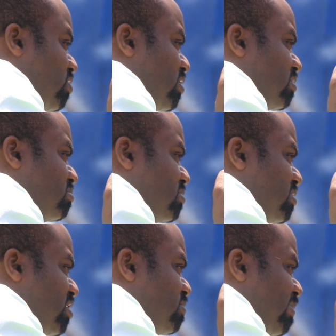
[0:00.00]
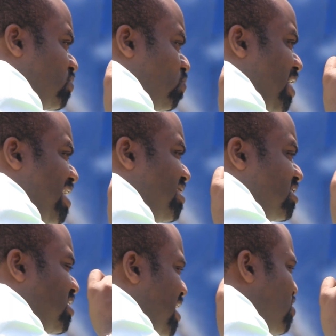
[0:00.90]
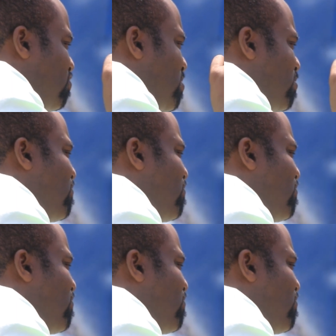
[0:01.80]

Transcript: say, okay, this person, where are these kind of